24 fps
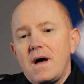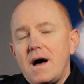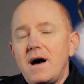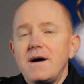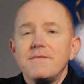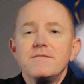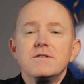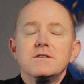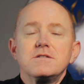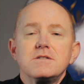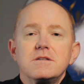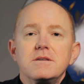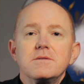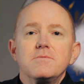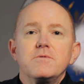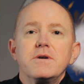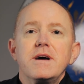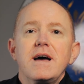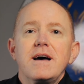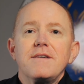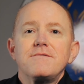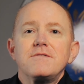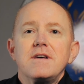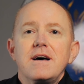obviously we
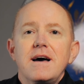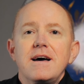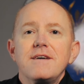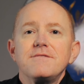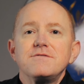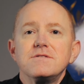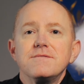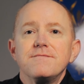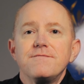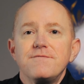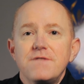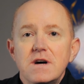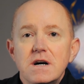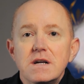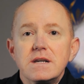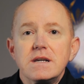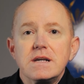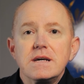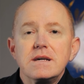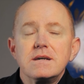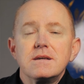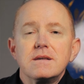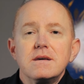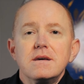have to have some
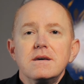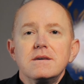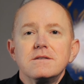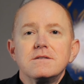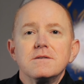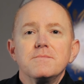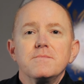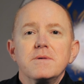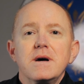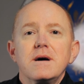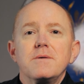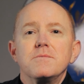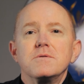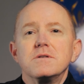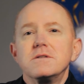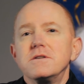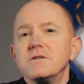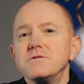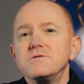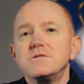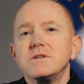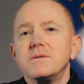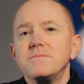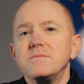funding to be able to
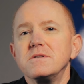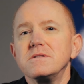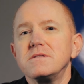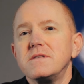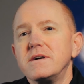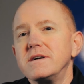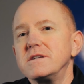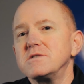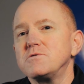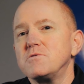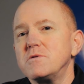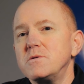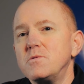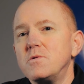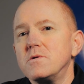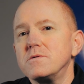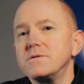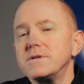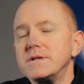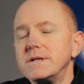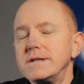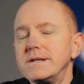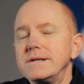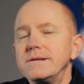do some of the things we
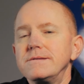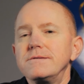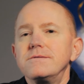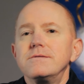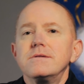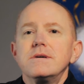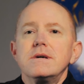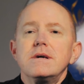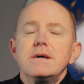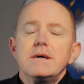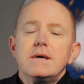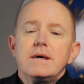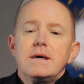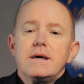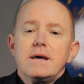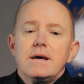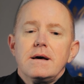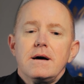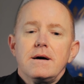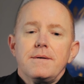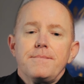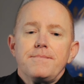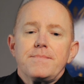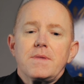want to do.
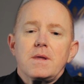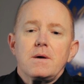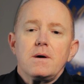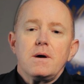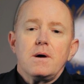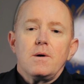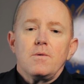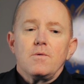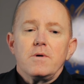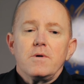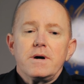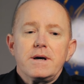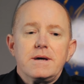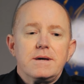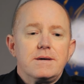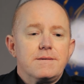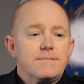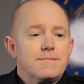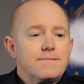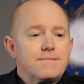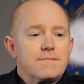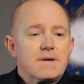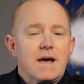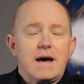We
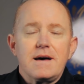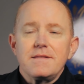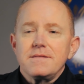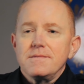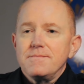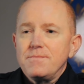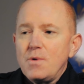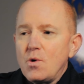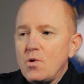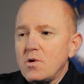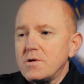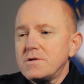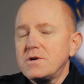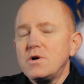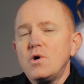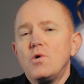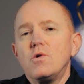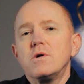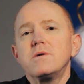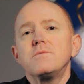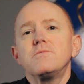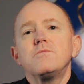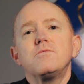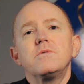got the board
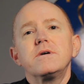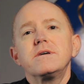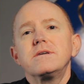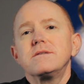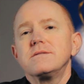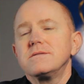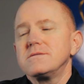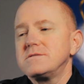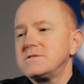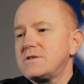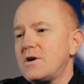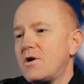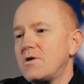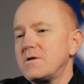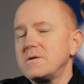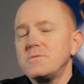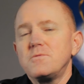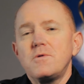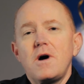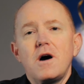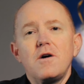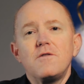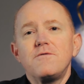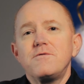going. We started
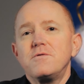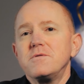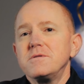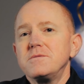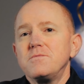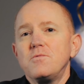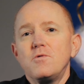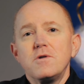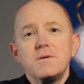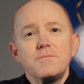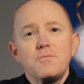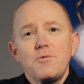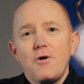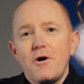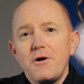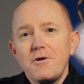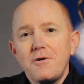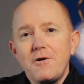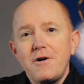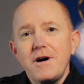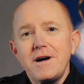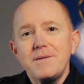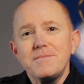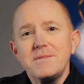off with one
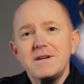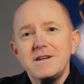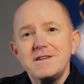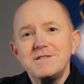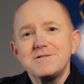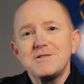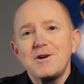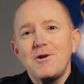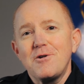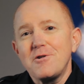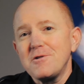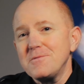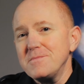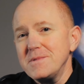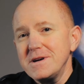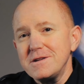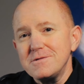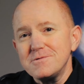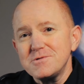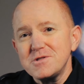program at East Garner Middle